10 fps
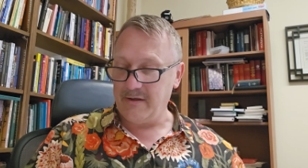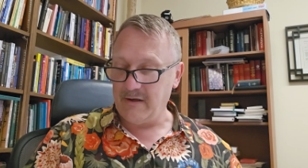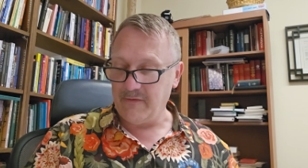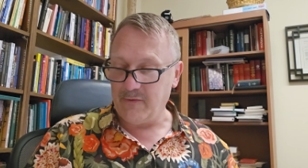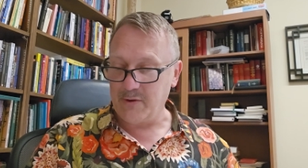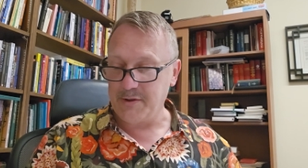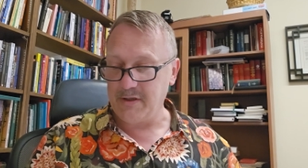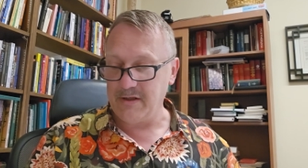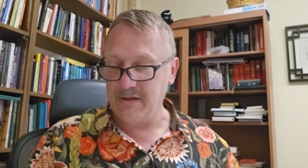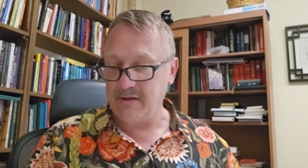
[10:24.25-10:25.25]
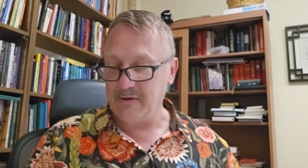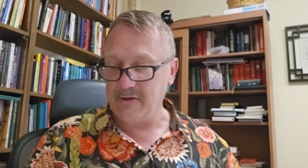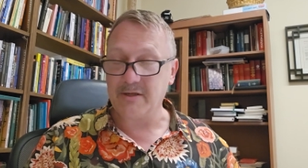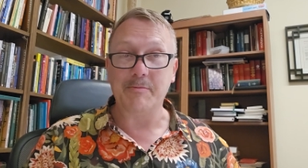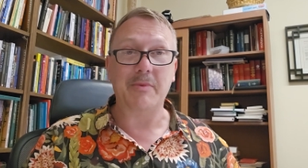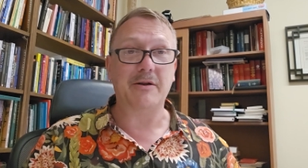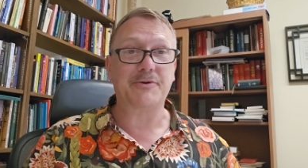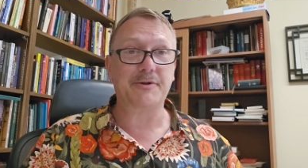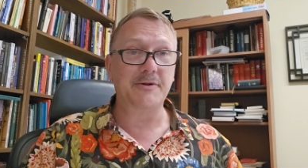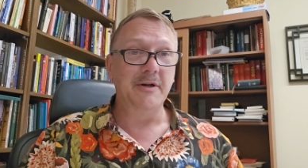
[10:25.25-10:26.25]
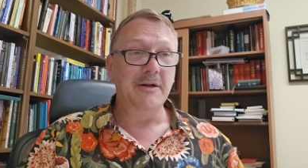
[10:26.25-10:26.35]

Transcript: And unfortunately, there are some major